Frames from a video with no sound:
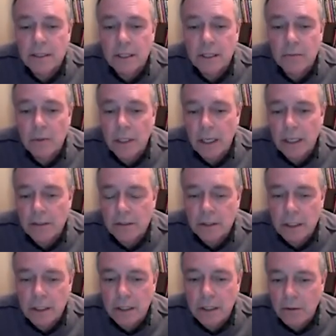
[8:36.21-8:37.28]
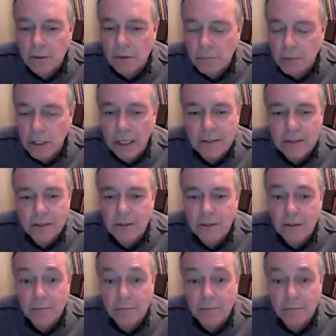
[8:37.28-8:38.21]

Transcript: would actually kill plants,